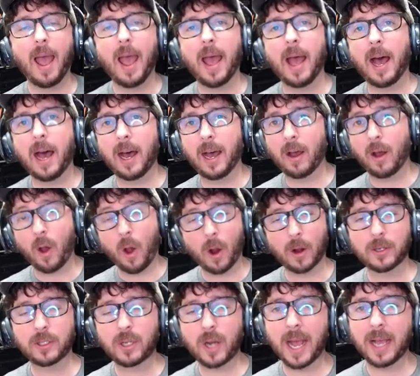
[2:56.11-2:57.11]
Uh, hard
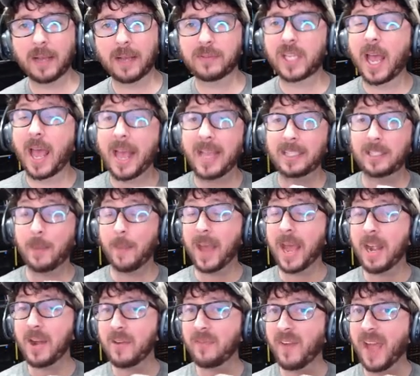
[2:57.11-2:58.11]
drives, as a
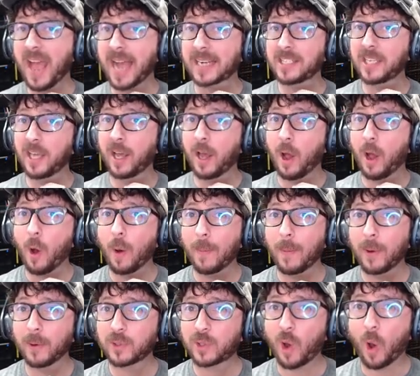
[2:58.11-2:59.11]
matter of fact,
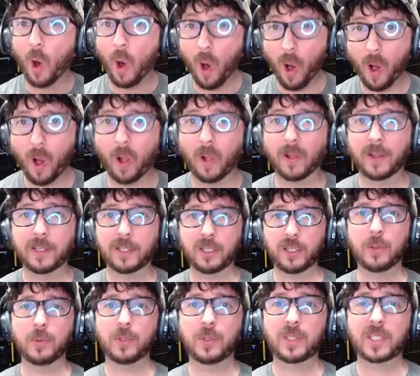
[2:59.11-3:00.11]
almost all
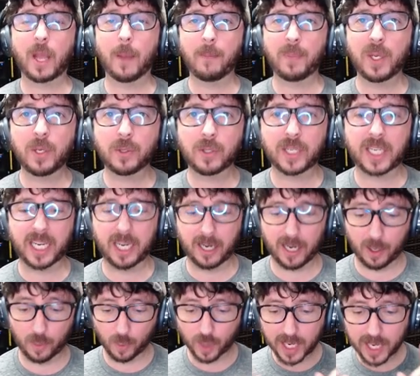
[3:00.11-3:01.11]
used computer gear.
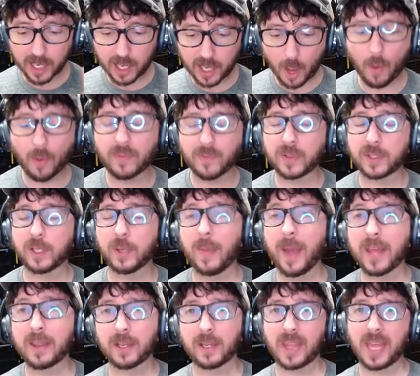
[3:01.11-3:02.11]
And we're going to go over some
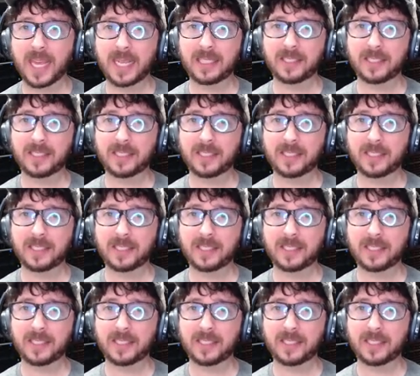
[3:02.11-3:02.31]
other things